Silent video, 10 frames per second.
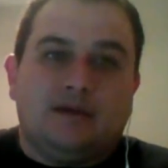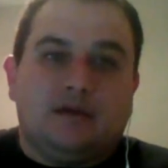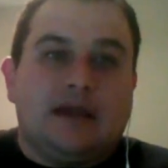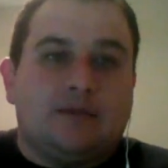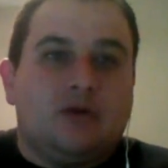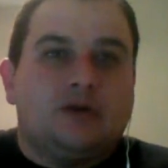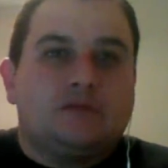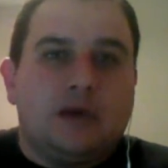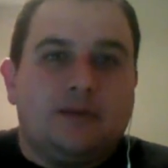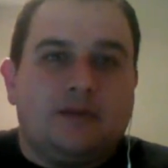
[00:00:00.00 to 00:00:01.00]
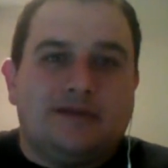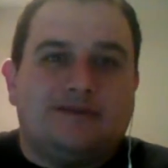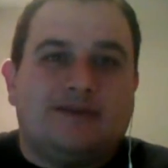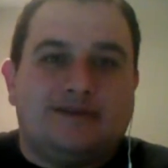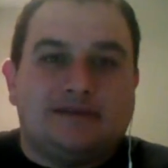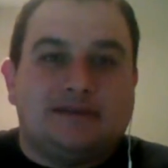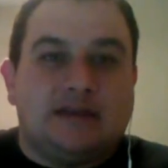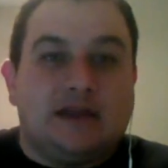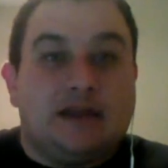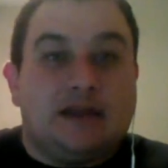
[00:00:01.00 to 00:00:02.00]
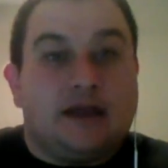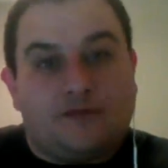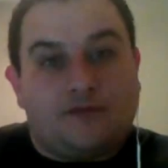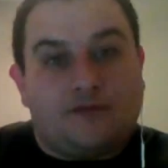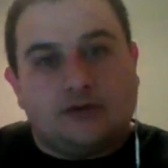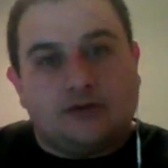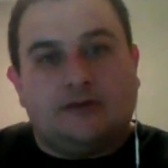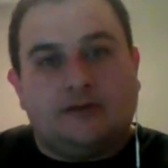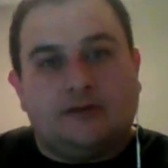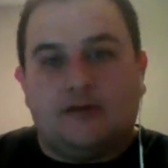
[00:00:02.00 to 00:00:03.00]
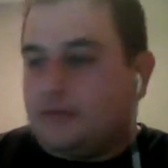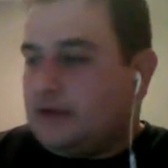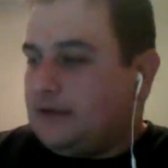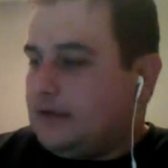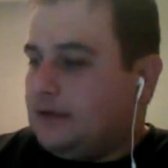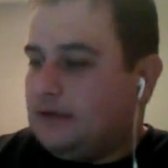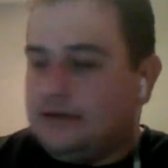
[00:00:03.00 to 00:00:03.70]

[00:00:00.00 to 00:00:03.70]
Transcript: like most people, it's like the Sunday night before you start a diet on Monday.